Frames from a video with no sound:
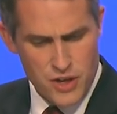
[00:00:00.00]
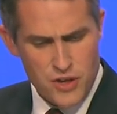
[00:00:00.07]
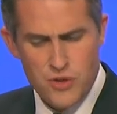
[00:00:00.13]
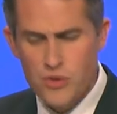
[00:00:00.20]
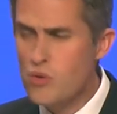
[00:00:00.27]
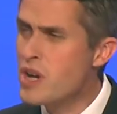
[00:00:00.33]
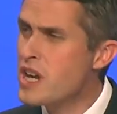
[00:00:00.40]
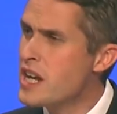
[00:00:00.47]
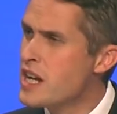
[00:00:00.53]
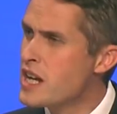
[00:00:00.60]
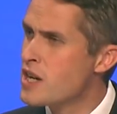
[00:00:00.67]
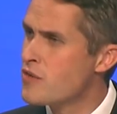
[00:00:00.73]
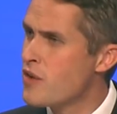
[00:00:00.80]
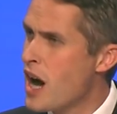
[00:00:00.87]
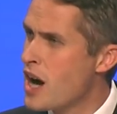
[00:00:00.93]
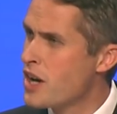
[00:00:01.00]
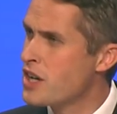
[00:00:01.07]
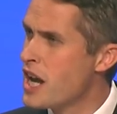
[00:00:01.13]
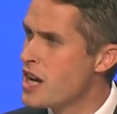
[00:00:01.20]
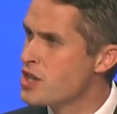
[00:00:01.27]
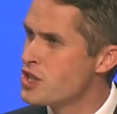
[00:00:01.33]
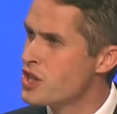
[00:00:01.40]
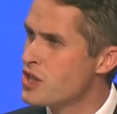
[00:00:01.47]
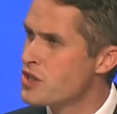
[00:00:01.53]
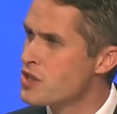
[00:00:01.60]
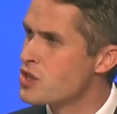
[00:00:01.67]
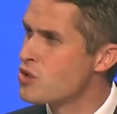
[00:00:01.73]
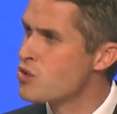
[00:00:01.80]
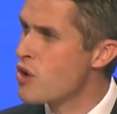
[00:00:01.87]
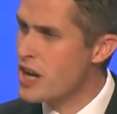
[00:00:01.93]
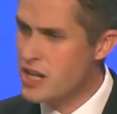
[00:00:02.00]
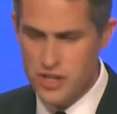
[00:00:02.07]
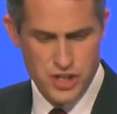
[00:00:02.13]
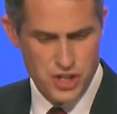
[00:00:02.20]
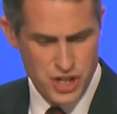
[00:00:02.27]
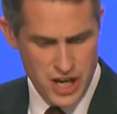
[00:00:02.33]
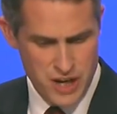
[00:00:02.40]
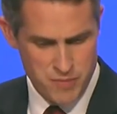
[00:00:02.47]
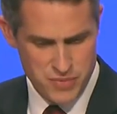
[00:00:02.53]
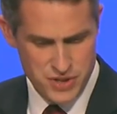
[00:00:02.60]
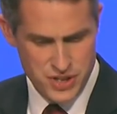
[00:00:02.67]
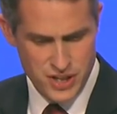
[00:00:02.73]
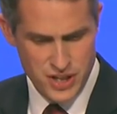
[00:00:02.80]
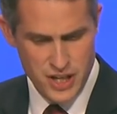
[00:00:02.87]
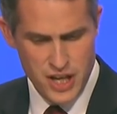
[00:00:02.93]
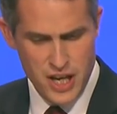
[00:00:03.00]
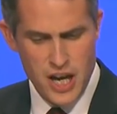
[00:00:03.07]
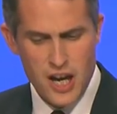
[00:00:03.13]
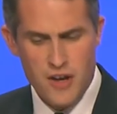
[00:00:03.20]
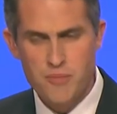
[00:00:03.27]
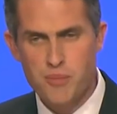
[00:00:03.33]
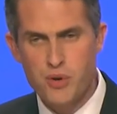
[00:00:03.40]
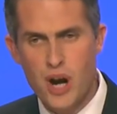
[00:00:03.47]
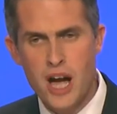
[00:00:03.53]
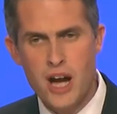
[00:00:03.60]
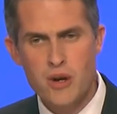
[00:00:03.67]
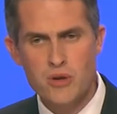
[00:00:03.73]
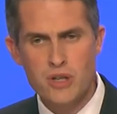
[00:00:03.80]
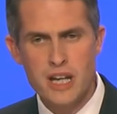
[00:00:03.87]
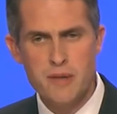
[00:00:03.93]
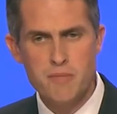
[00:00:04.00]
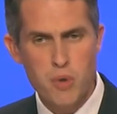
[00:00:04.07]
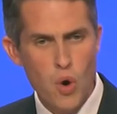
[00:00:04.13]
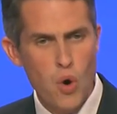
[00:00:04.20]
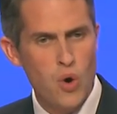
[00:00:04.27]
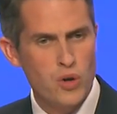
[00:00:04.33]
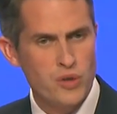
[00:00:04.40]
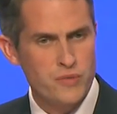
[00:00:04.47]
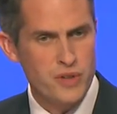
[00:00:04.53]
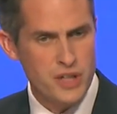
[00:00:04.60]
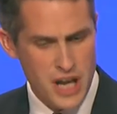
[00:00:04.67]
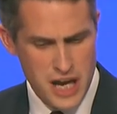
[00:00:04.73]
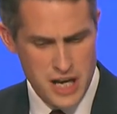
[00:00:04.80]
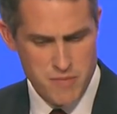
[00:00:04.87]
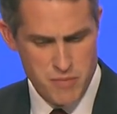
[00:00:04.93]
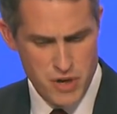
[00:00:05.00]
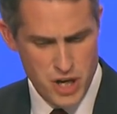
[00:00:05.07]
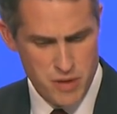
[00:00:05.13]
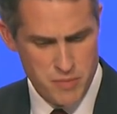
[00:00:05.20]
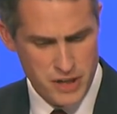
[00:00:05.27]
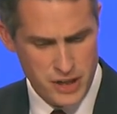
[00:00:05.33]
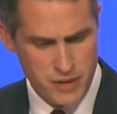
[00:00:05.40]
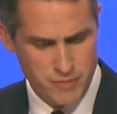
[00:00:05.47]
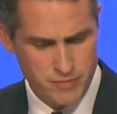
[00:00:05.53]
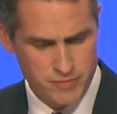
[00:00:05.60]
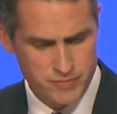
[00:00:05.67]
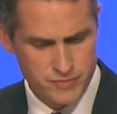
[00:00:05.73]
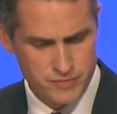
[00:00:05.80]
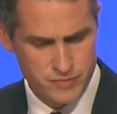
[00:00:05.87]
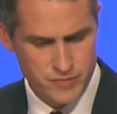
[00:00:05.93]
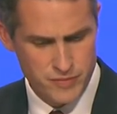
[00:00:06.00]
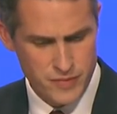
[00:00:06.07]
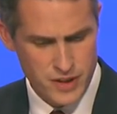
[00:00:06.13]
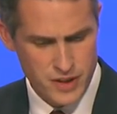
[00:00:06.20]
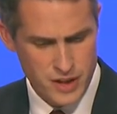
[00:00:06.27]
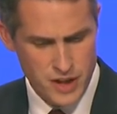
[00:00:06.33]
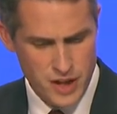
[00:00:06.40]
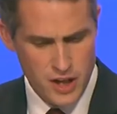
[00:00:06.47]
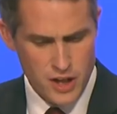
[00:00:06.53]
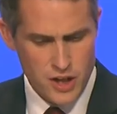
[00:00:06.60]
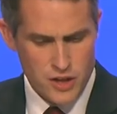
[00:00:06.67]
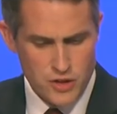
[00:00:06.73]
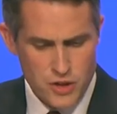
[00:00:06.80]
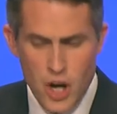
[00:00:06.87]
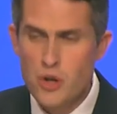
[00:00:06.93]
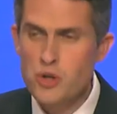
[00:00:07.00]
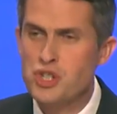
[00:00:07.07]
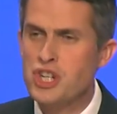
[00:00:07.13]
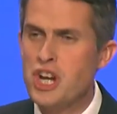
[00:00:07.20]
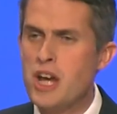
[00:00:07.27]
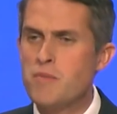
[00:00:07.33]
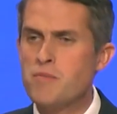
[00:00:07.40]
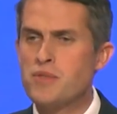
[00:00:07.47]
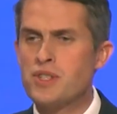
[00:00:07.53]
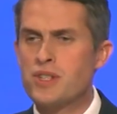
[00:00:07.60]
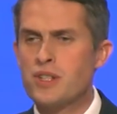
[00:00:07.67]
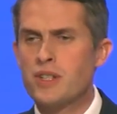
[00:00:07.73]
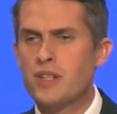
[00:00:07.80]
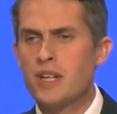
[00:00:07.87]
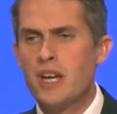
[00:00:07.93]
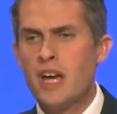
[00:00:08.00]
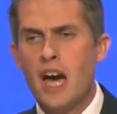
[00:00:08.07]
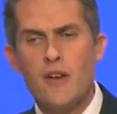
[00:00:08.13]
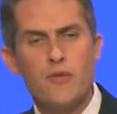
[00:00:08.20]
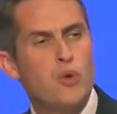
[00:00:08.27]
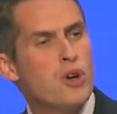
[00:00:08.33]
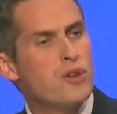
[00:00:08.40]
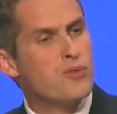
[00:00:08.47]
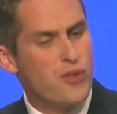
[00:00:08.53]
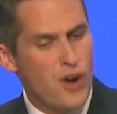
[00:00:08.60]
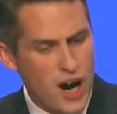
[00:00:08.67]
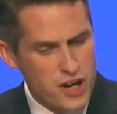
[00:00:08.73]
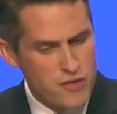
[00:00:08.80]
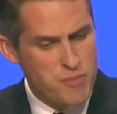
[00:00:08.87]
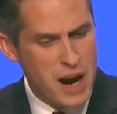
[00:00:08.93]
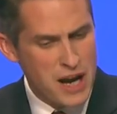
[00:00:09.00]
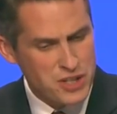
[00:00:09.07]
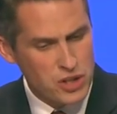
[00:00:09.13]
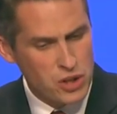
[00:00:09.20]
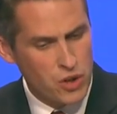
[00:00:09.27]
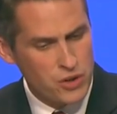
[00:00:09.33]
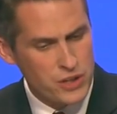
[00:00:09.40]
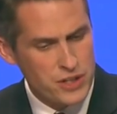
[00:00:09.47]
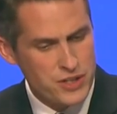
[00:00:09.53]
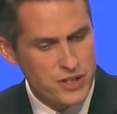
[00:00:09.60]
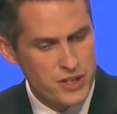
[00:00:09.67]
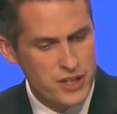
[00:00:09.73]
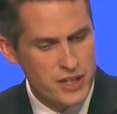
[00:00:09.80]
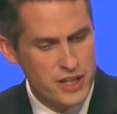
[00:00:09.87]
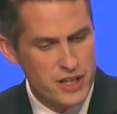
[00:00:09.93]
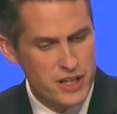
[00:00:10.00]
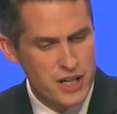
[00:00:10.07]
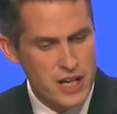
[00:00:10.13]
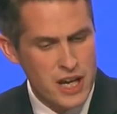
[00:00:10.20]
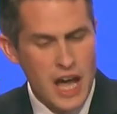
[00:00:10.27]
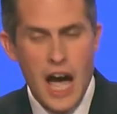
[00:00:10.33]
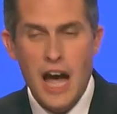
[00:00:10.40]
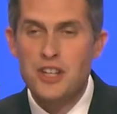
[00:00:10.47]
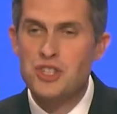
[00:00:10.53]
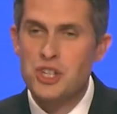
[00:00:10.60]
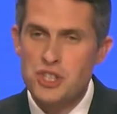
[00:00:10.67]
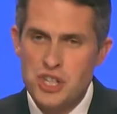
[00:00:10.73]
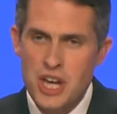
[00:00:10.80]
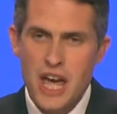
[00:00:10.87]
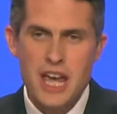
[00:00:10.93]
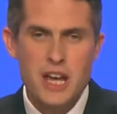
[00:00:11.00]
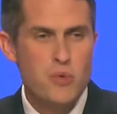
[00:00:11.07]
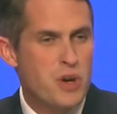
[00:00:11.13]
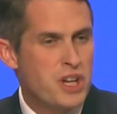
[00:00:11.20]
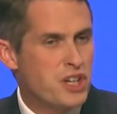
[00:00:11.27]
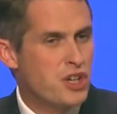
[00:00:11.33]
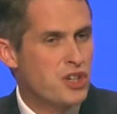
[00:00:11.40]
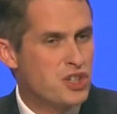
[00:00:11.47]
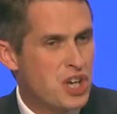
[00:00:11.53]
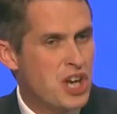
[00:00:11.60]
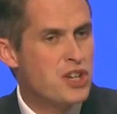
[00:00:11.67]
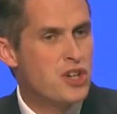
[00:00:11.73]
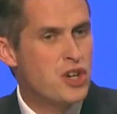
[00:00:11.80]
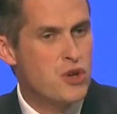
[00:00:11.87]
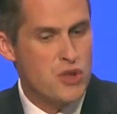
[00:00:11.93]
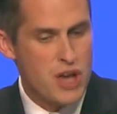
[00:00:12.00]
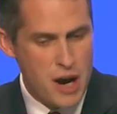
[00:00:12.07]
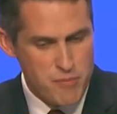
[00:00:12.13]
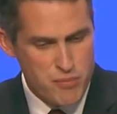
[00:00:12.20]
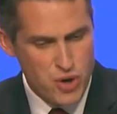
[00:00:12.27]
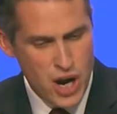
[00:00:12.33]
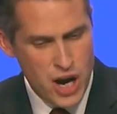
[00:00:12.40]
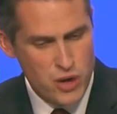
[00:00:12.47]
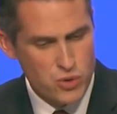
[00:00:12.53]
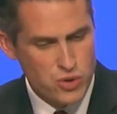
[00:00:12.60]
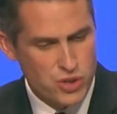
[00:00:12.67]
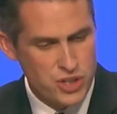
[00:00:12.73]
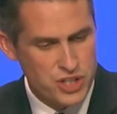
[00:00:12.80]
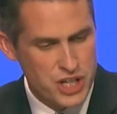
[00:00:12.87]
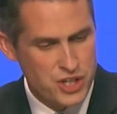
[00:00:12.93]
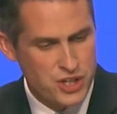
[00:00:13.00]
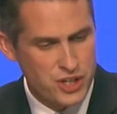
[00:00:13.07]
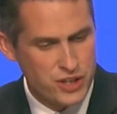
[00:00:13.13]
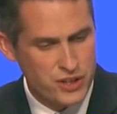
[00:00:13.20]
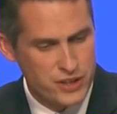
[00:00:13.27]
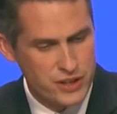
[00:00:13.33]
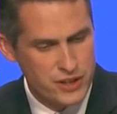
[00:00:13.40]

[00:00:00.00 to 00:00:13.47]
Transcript: Three of our nation's great ships have proudly borne the name Birmingham. Those ships have won five battle honours and today we continue that proud tradition.